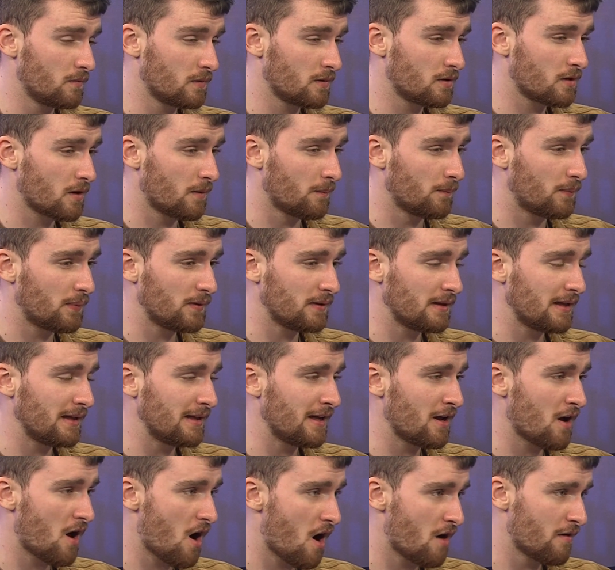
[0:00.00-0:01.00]
completely
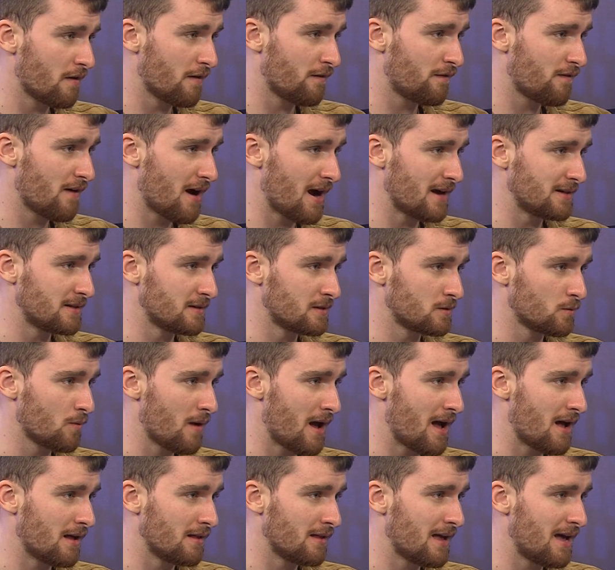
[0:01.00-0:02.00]
horrified as
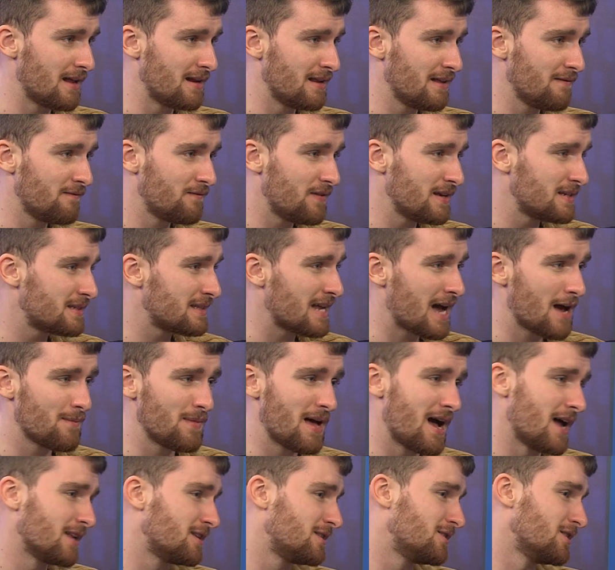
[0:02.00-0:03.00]
well. And this time it
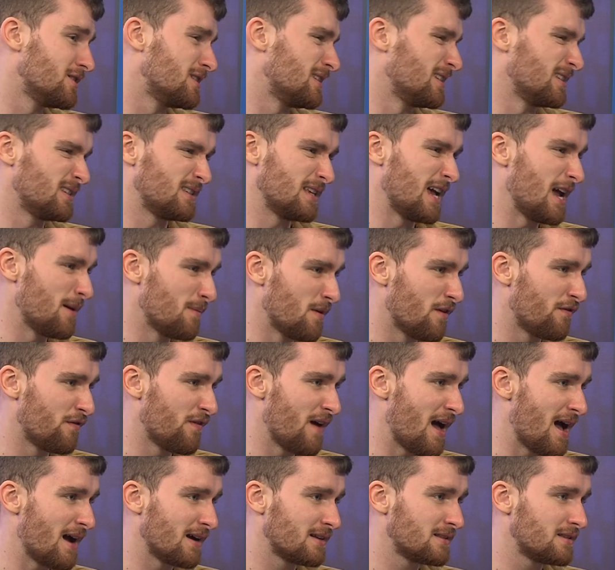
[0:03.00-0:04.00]
had just the same
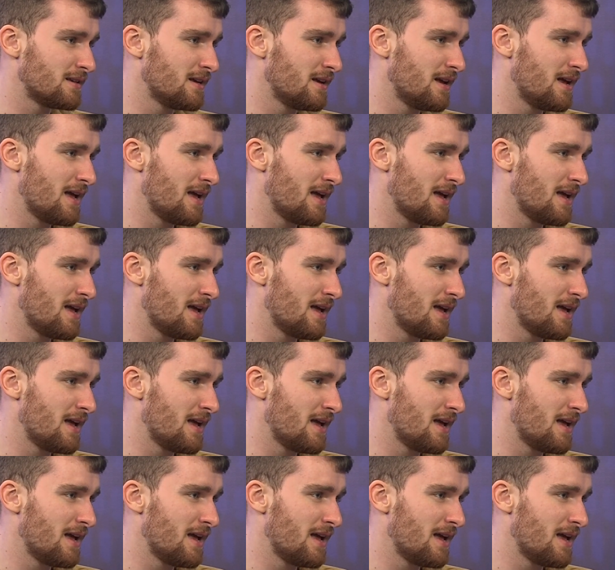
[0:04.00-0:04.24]
effect.